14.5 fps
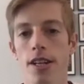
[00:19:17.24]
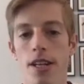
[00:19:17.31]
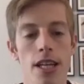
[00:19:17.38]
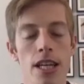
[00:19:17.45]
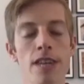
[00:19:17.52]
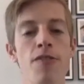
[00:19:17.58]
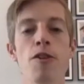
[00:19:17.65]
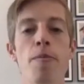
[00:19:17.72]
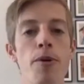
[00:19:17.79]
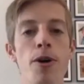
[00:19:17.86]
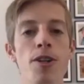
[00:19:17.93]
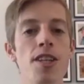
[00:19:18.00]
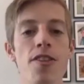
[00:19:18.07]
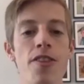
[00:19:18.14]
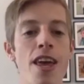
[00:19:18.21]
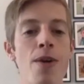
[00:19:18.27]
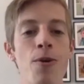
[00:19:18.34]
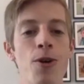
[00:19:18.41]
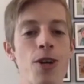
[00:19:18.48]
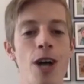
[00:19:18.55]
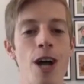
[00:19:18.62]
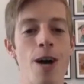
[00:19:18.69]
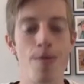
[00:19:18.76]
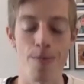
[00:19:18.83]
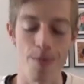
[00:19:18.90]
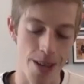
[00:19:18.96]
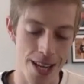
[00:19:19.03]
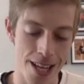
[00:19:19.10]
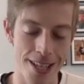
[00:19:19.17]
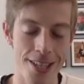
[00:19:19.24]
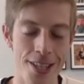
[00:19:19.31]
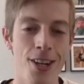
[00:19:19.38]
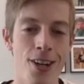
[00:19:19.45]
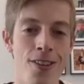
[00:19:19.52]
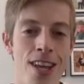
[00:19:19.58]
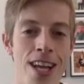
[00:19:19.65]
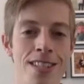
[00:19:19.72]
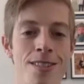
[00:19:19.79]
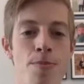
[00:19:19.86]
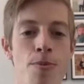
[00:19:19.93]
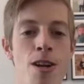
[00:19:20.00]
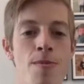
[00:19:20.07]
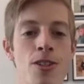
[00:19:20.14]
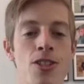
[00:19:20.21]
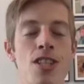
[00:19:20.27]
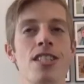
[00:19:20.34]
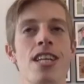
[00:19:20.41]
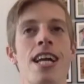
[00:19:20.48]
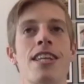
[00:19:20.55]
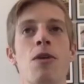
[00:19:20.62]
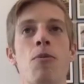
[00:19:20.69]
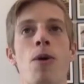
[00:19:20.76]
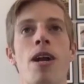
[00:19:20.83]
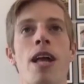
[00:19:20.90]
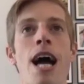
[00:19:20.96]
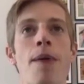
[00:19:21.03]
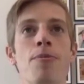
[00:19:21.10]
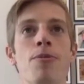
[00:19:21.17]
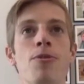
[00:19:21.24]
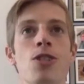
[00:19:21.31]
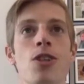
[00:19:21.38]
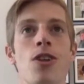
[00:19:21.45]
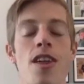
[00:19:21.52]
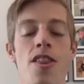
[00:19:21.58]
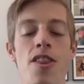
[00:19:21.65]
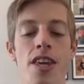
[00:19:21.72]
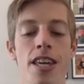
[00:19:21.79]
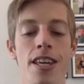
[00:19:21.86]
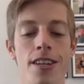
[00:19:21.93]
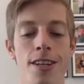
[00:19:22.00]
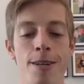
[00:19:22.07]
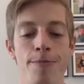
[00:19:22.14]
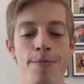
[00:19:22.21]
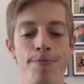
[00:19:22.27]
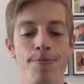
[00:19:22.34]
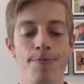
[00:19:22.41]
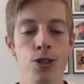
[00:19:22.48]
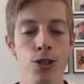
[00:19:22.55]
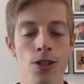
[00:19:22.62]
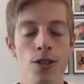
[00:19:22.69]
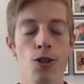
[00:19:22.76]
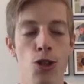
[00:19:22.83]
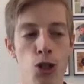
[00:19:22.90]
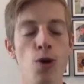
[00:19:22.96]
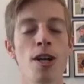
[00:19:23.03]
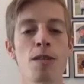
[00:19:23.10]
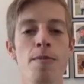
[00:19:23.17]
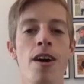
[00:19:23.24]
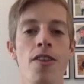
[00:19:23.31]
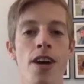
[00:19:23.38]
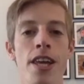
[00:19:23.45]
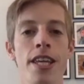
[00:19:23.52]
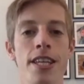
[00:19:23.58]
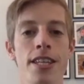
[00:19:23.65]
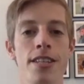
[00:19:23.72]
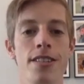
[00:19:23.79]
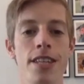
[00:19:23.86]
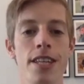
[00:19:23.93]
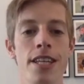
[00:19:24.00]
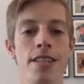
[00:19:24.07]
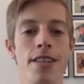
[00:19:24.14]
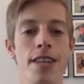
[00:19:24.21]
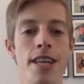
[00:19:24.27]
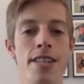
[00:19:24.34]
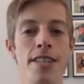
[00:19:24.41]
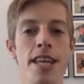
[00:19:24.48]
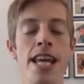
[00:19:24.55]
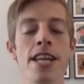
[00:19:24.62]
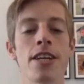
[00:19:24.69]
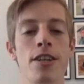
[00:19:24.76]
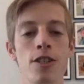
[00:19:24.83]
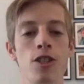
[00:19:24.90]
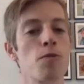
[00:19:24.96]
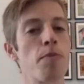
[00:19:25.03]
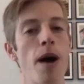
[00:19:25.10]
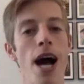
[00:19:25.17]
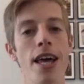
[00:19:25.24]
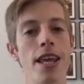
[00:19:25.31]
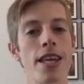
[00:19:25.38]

if you build it, they will come. And, you know, that's pretty much exactly what happened. So I think US marathoning is in a good spot.